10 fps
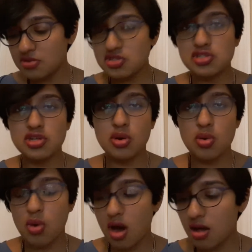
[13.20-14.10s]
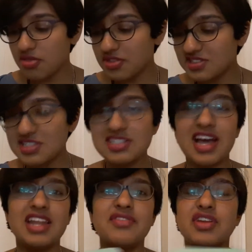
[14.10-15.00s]
So this is
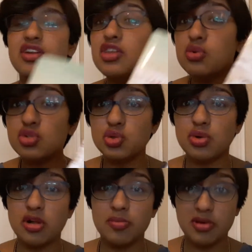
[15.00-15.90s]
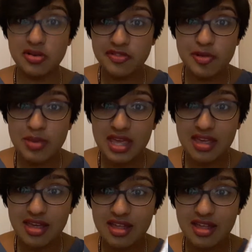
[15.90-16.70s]
kind of an unusual book for me,